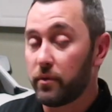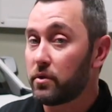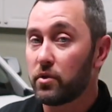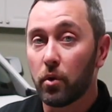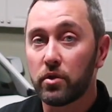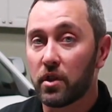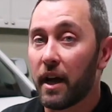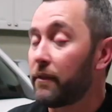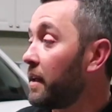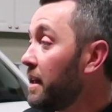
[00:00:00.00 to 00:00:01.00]
So
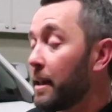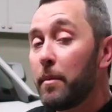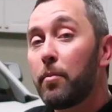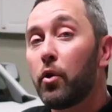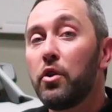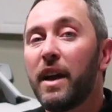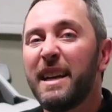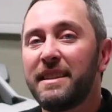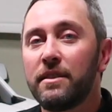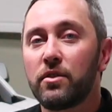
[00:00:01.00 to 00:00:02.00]
soft. Let me pull you
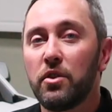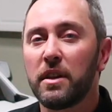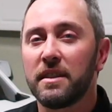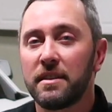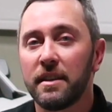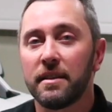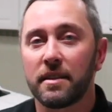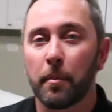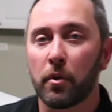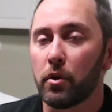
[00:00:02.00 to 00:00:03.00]
guys in so you can see
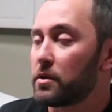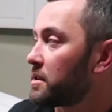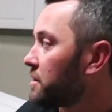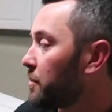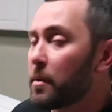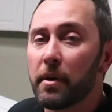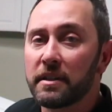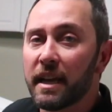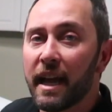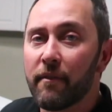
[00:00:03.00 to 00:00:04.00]
this up close, some of the
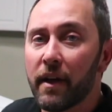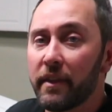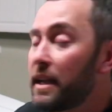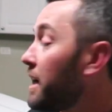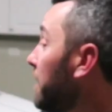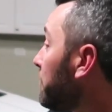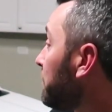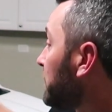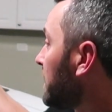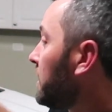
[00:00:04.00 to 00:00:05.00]
bugs I have on the
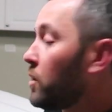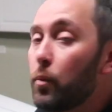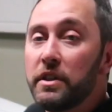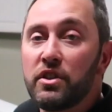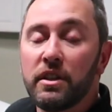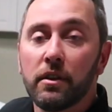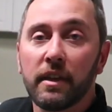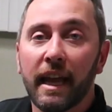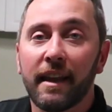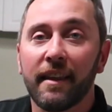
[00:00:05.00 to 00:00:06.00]

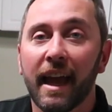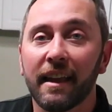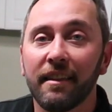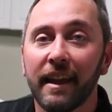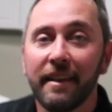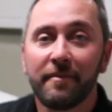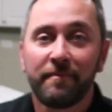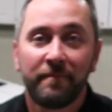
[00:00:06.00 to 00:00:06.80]
windshield and the headlight.